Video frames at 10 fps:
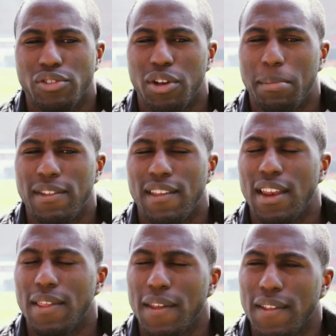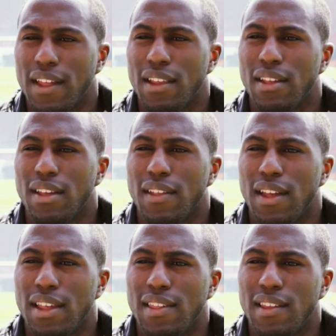jump into anything that
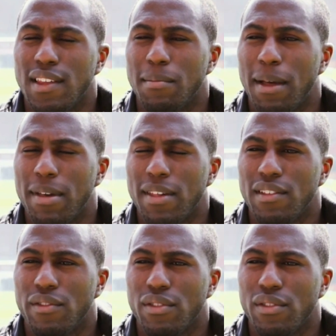isn't in my best